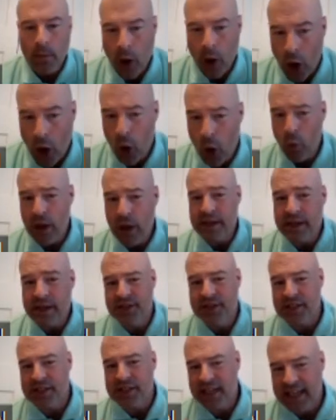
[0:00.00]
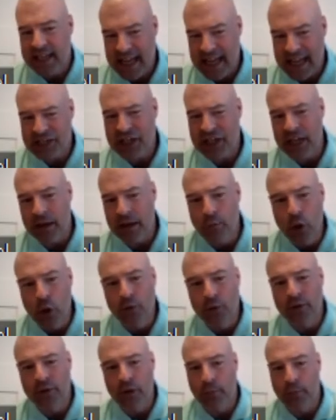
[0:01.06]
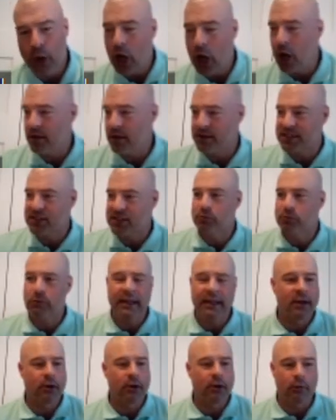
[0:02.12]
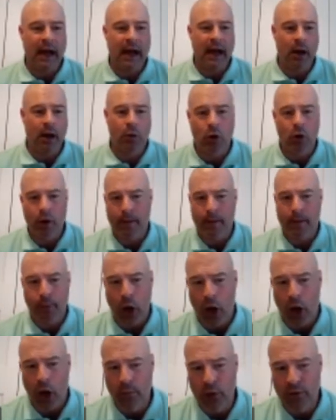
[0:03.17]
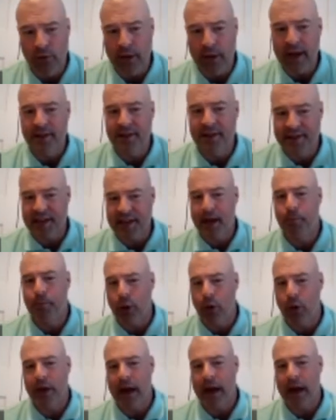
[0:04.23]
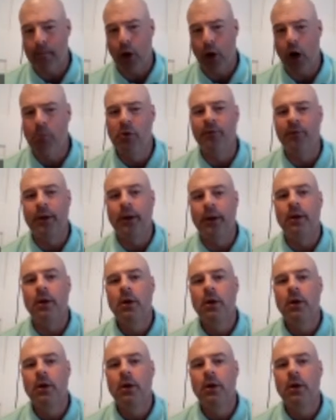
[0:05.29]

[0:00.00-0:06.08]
always just catching and moving the ball and swinging it around with quick ball movement and the tempo of that ball movement,